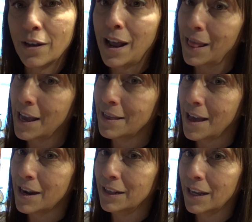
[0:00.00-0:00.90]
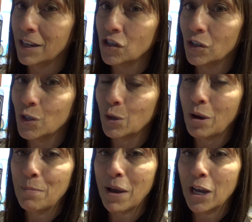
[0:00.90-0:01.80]
and I like that in the kitchen, so
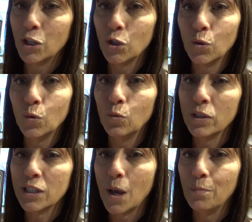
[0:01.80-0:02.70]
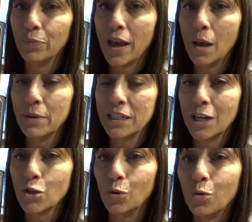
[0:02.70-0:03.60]
I might do some
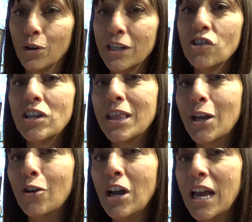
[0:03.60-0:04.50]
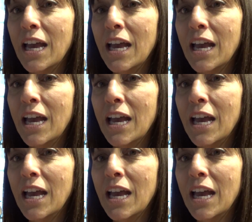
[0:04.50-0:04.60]
essential orange in there.